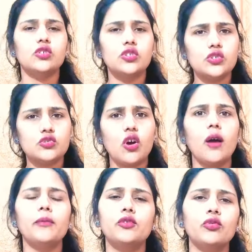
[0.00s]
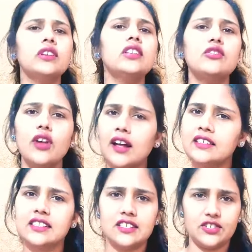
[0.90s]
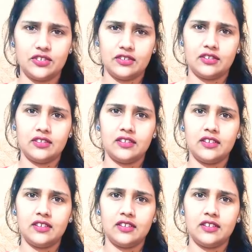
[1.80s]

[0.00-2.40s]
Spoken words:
So stop doing translation.